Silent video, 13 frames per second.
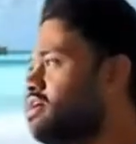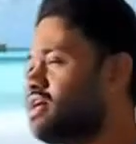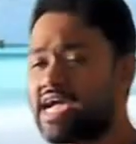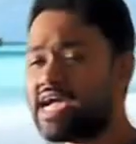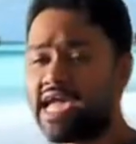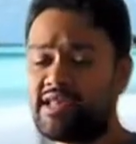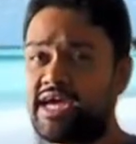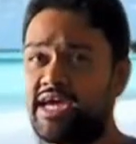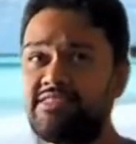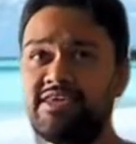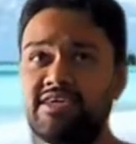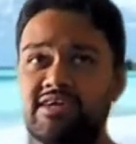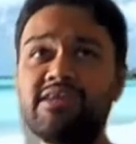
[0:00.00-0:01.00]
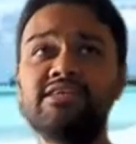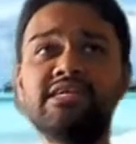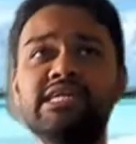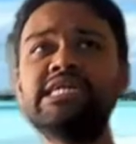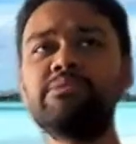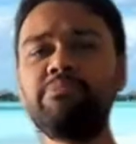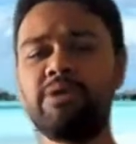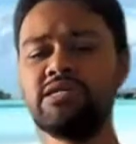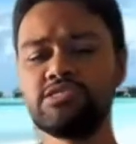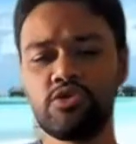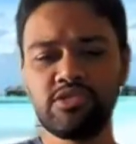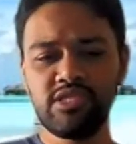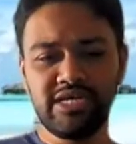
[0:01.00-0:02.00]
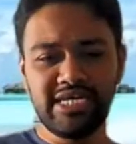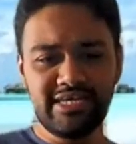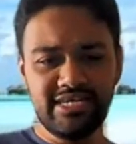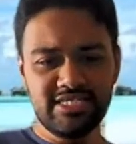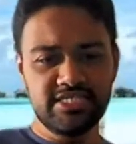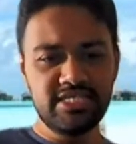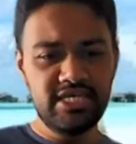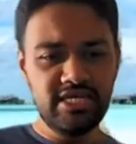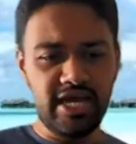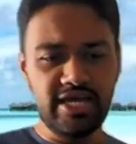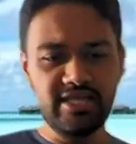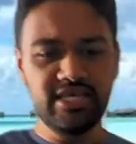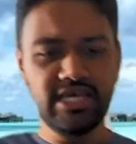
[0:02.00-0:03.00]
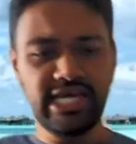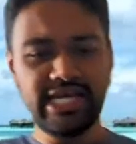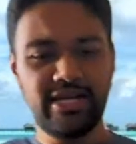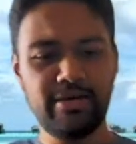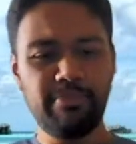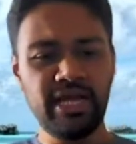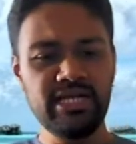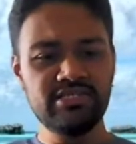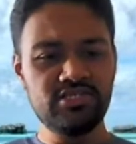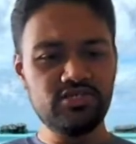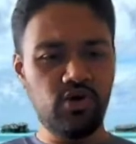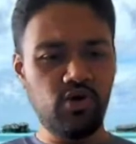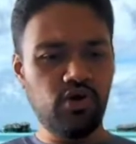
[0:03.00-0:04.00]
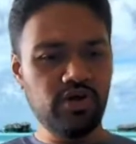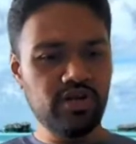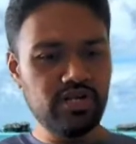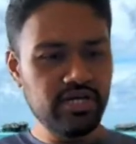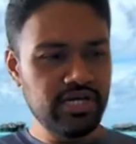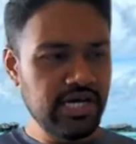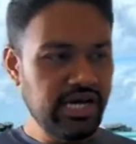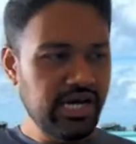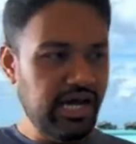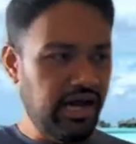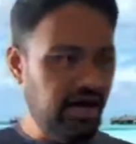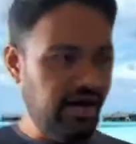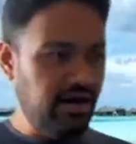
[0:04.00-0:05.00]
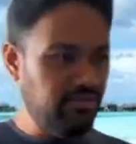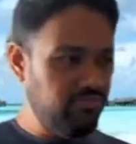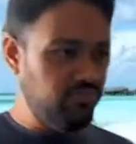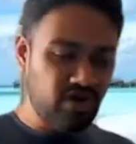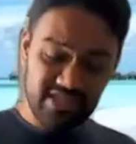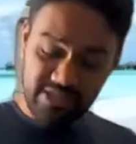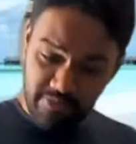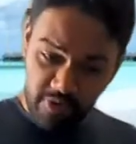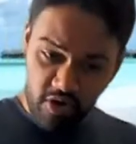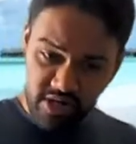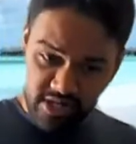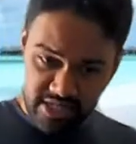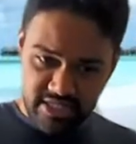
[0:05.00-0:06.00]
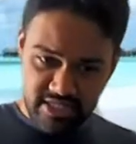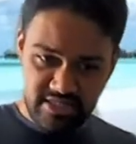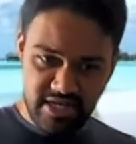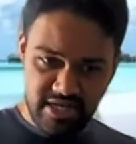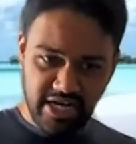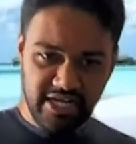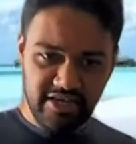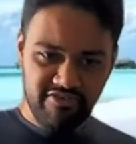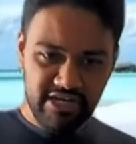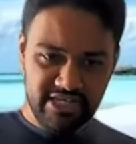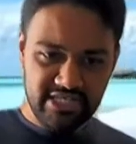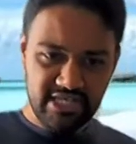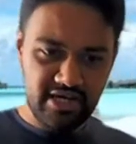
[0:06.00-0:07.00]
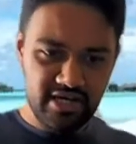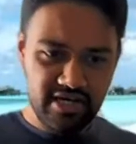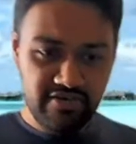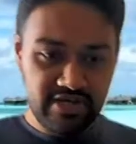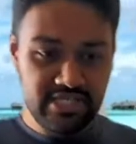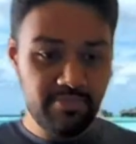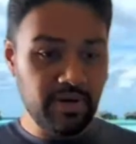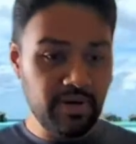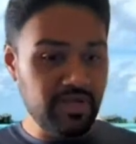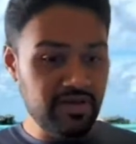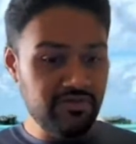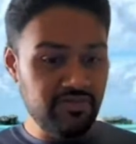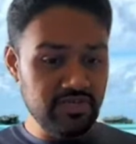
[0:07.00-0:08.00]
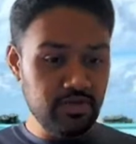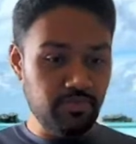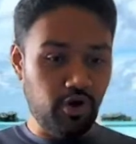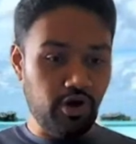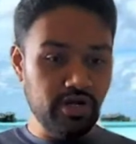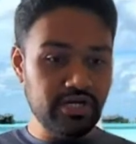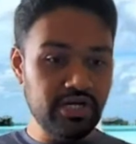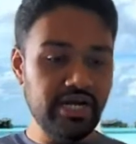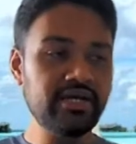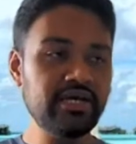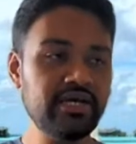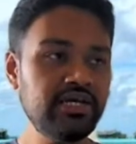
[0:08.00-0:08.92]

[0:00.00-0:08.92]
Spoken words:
Again, I think it depends on the industry. I think it depends on what the product is, right? If it's a public facing product, right?